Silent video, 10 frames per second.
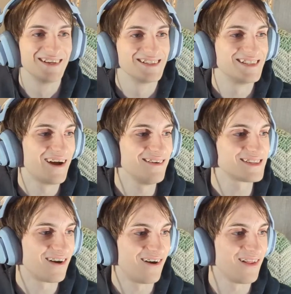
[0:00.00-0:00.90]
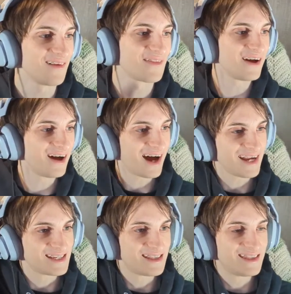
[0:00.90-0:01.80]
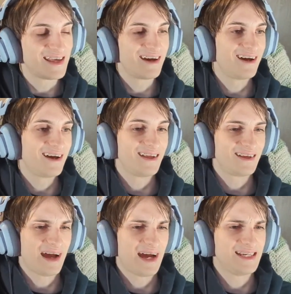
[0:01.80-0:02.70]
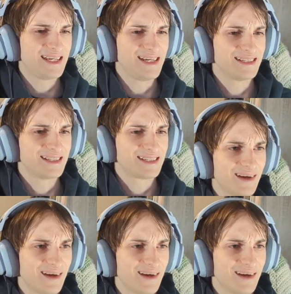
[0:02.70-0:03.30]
That was all of the ideas.